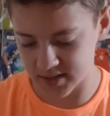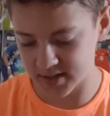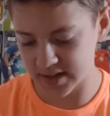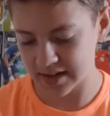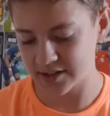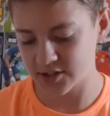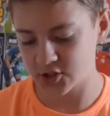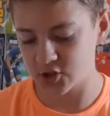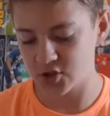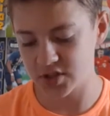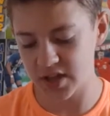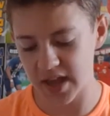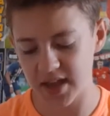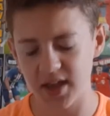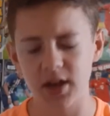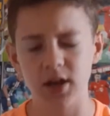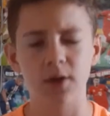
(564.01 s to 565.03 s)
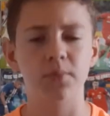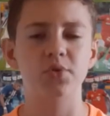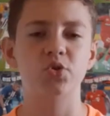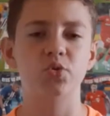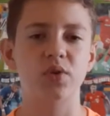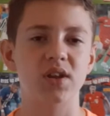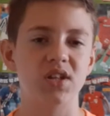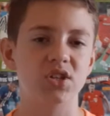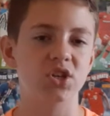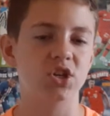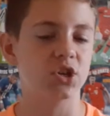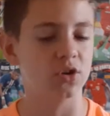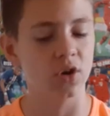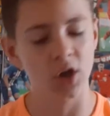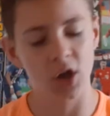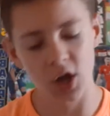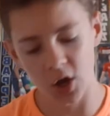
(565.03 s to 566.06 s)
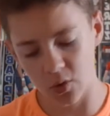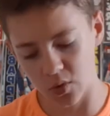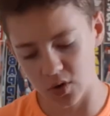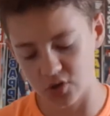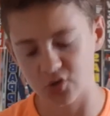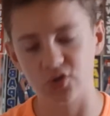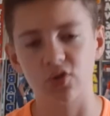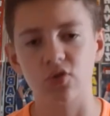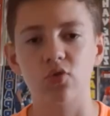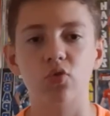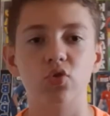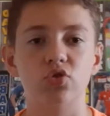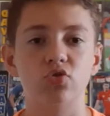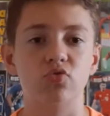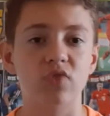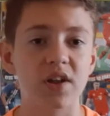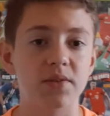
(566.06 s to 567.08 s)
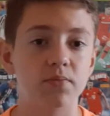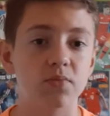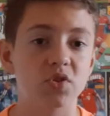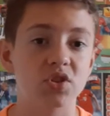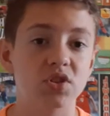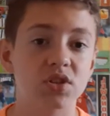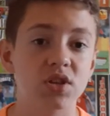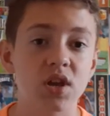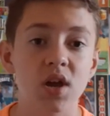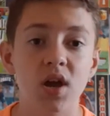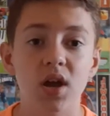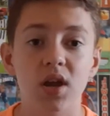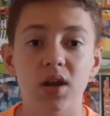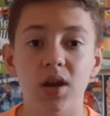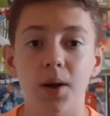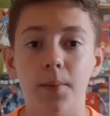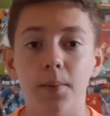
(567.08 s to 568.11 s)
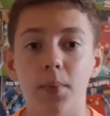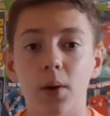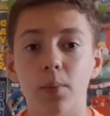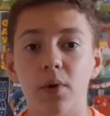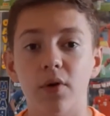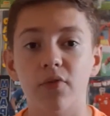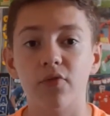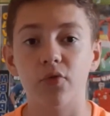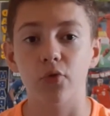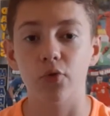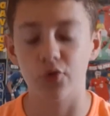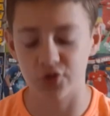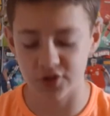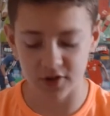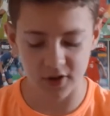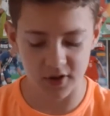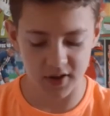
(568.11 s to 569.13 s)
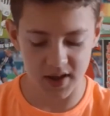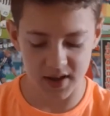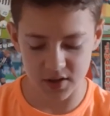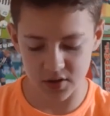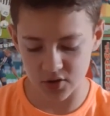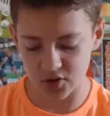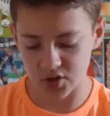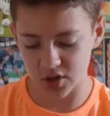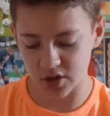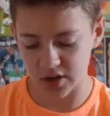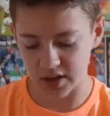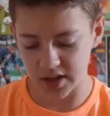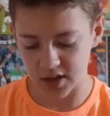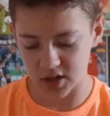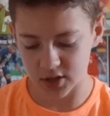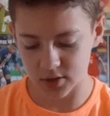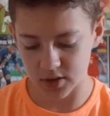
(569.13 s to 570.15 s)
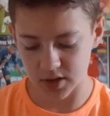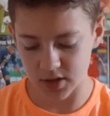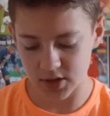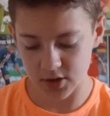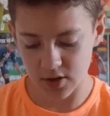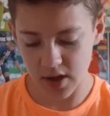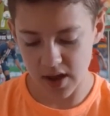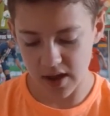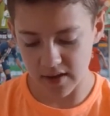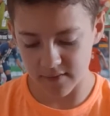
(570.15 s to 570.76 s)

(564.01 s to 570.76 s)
Salasu's taken number 22, which was, of course, Redmond's number before. So, yeah, new signing getting 22.